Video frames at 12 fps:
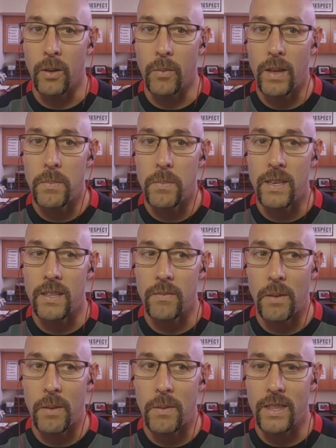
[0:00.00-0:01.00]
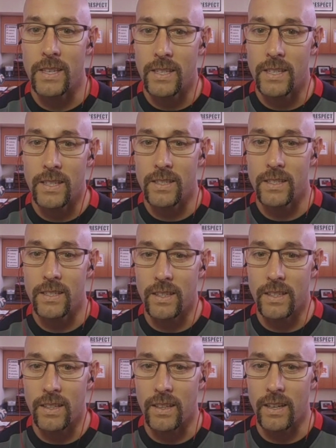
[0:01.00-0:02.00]
maybe this is
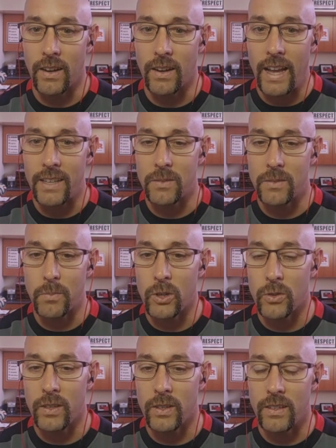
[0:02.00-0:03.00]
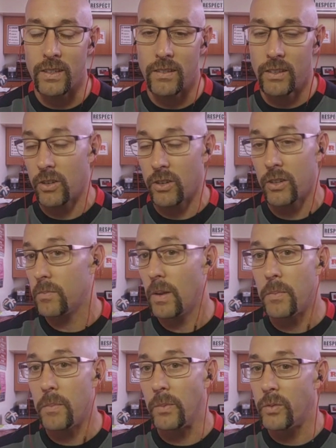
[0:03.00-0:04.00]
as Bertrand
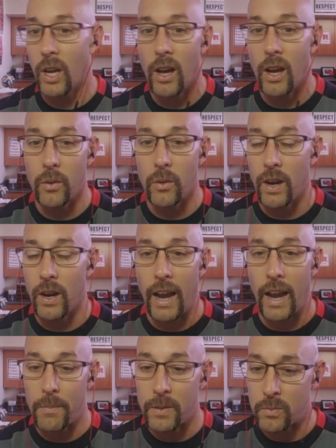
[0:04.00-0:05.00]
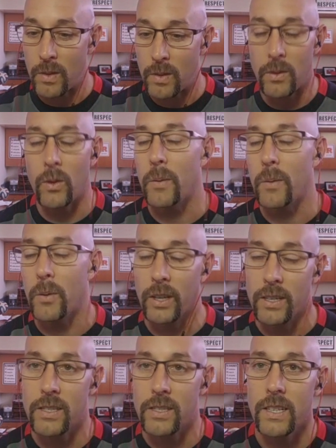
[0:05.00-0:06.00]
moves on or whatever happens, maybe
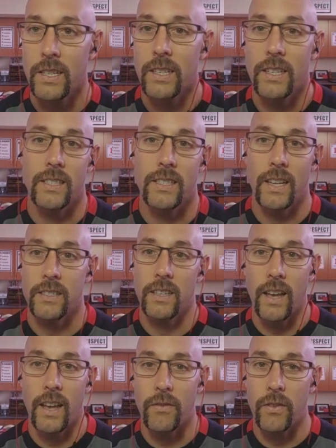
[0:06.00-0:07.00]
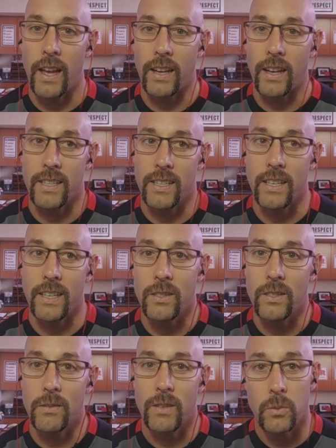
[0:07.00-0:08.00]
Højbjerg is next in line for that, because I think
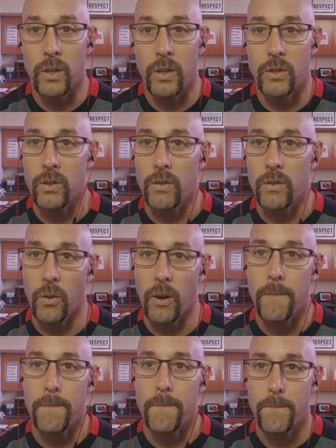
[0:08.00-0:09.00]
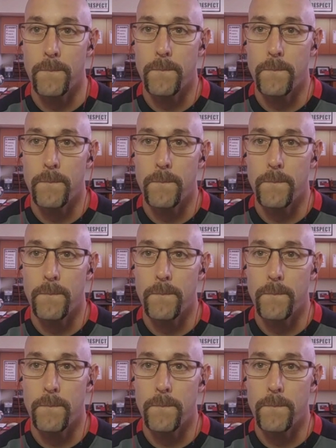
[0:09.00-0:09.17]
he's well suited for it.